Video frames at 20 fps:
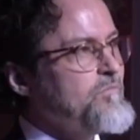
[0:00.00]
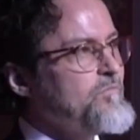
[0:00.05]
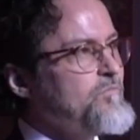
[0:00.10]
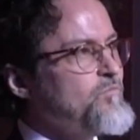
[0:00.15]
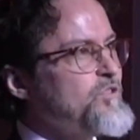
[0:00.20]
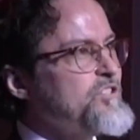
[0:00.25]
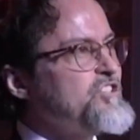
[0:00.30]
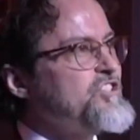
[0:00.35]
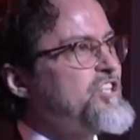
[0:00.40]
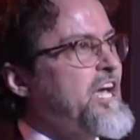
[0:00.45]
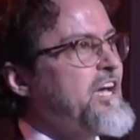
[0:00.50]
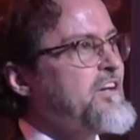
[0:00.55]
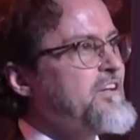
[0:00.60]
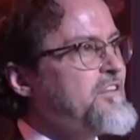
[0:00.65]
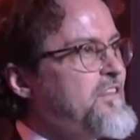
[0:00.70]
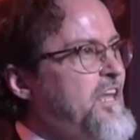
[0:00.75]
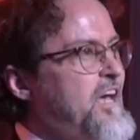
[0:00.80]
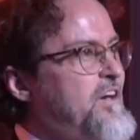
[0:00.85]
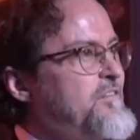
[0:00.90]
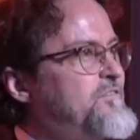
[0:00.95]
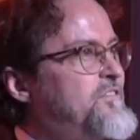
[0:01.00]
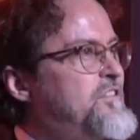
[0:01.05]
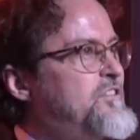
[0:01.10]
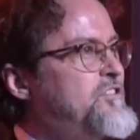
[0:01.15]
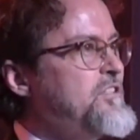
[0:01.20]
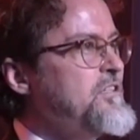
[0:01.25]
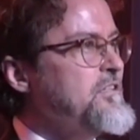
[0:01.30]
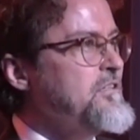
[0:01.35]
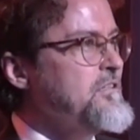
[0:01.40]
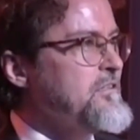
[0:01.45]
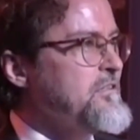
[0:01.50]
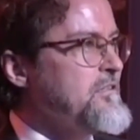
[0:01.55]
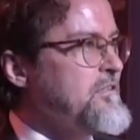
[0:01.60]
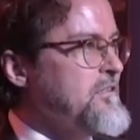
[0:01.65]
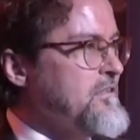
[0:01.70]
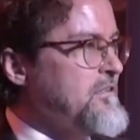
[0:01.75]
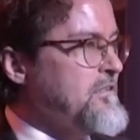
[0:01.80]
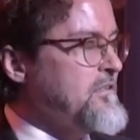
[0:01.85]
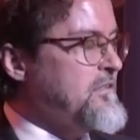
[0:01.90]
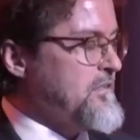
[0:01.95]
reject that vision.
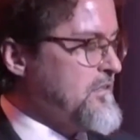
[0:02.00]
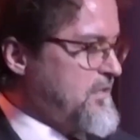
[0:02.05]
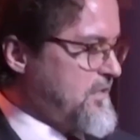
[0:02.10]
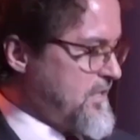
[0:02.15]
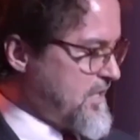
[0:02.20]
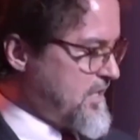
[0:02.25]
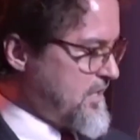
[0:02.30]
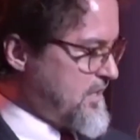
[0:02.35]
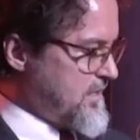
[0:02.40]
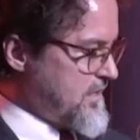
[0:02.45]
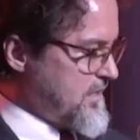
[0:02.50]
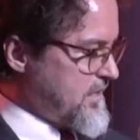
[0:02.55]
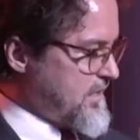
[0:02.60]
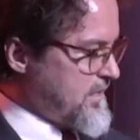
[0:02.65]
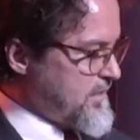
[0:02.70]
and